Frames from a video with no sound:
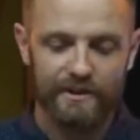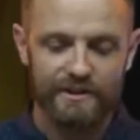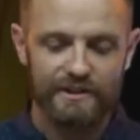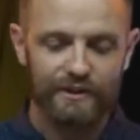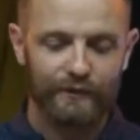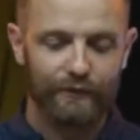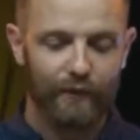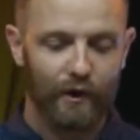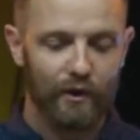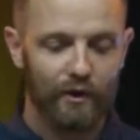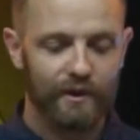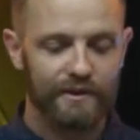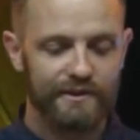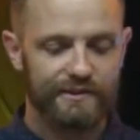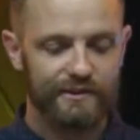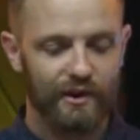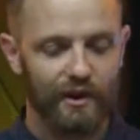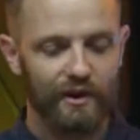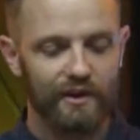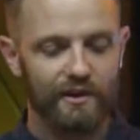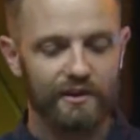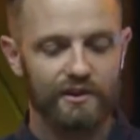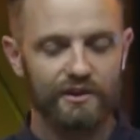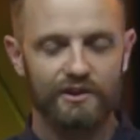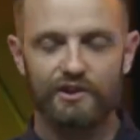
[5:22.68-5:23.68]
I want to just focus
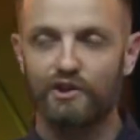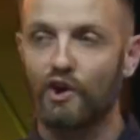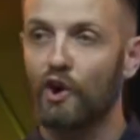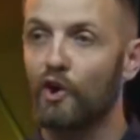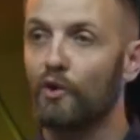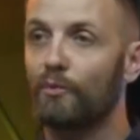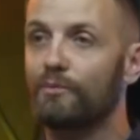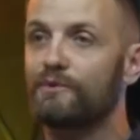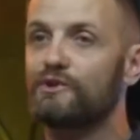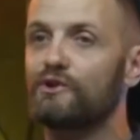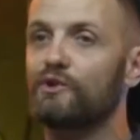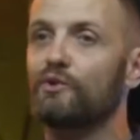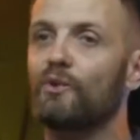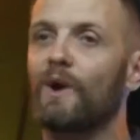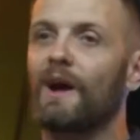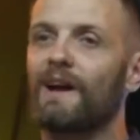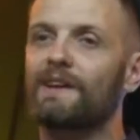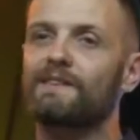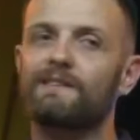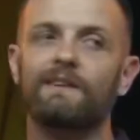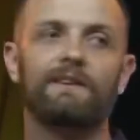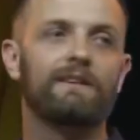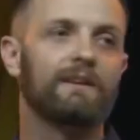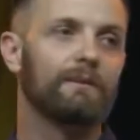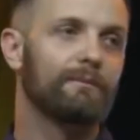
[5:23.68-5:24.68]
on Job
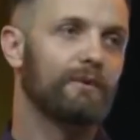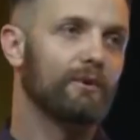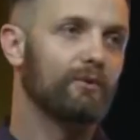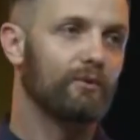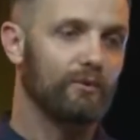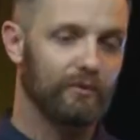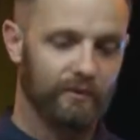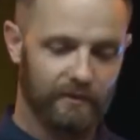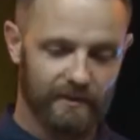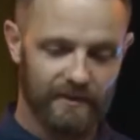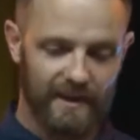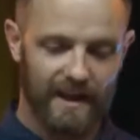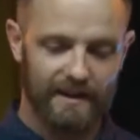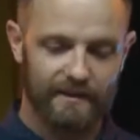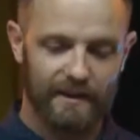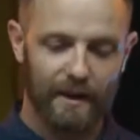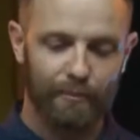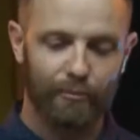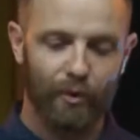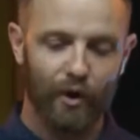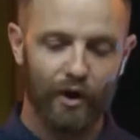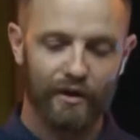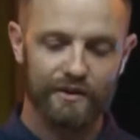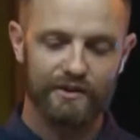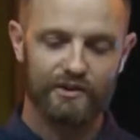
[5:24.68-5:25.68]
2:8 a little bit,
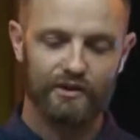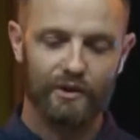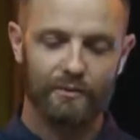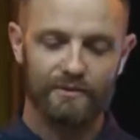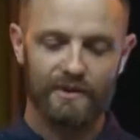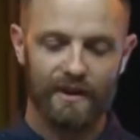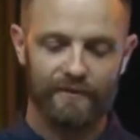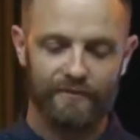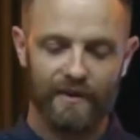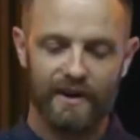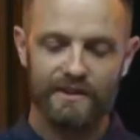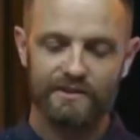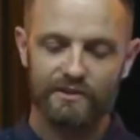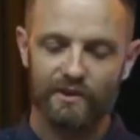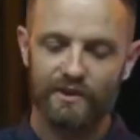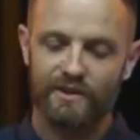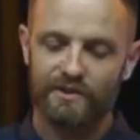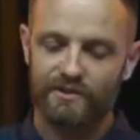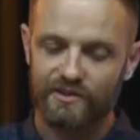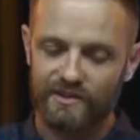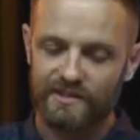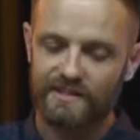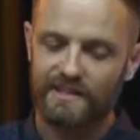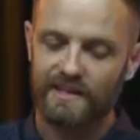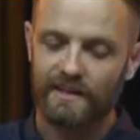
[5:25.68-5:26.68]
that part of the scripture I find so
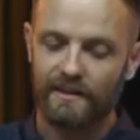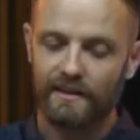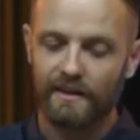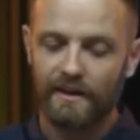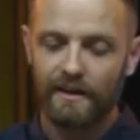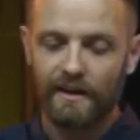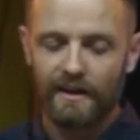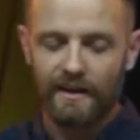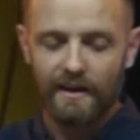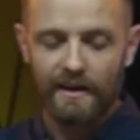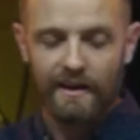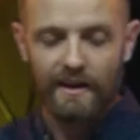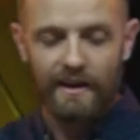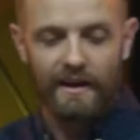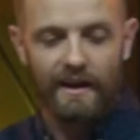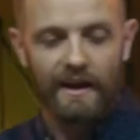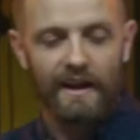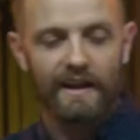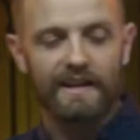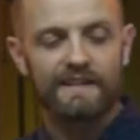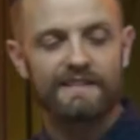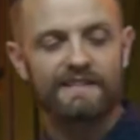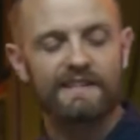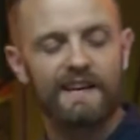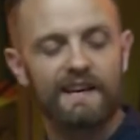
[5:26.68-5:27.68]
interesting.
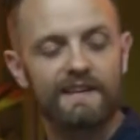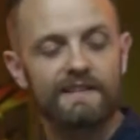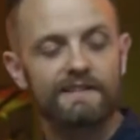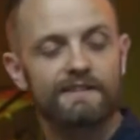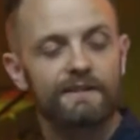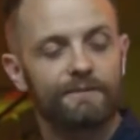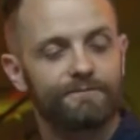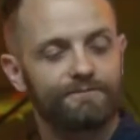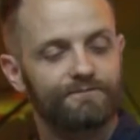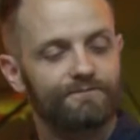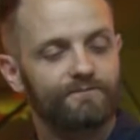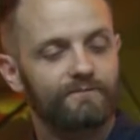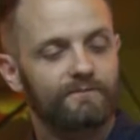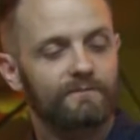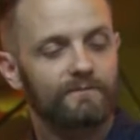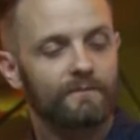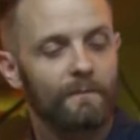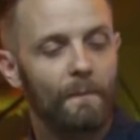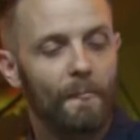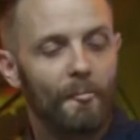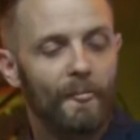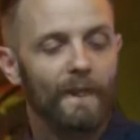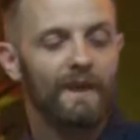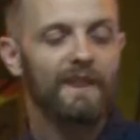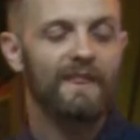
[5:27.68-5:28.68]
And it says,
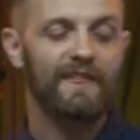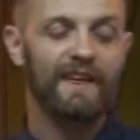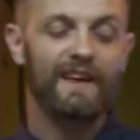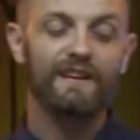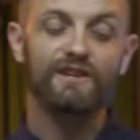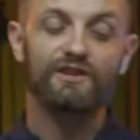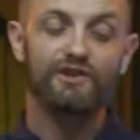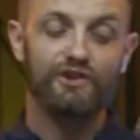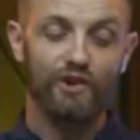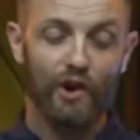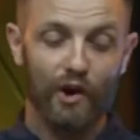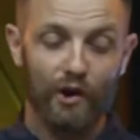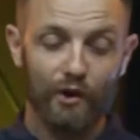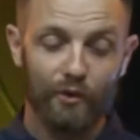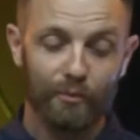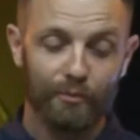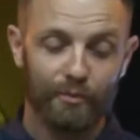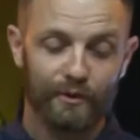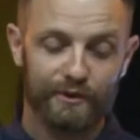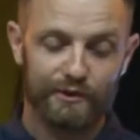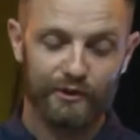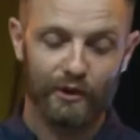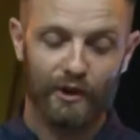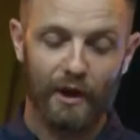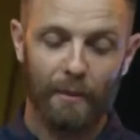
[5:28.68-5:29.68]
"Then
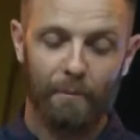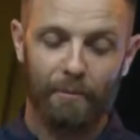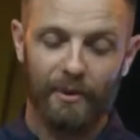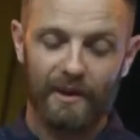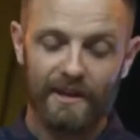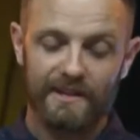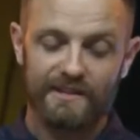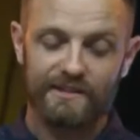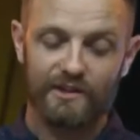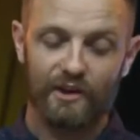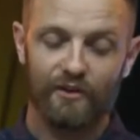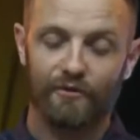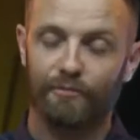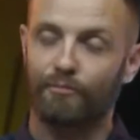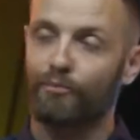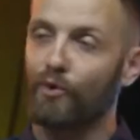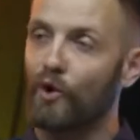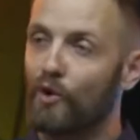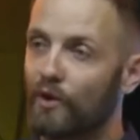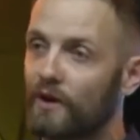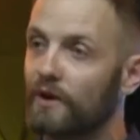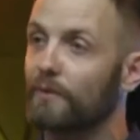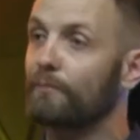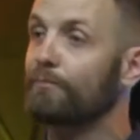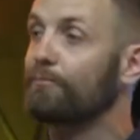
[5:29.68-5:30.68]
Job took a piece of
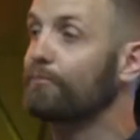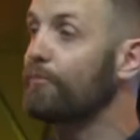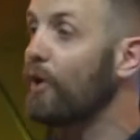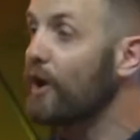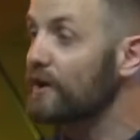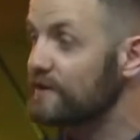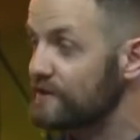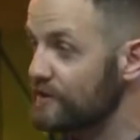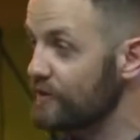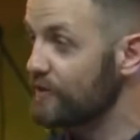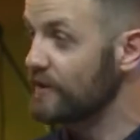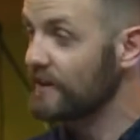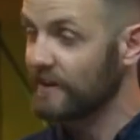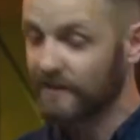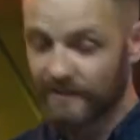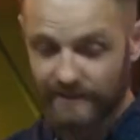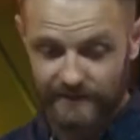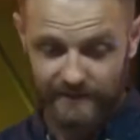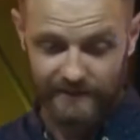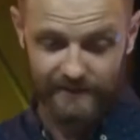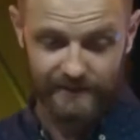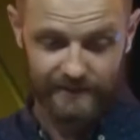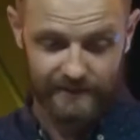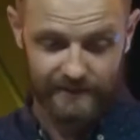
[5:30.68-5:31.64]
broken pottery,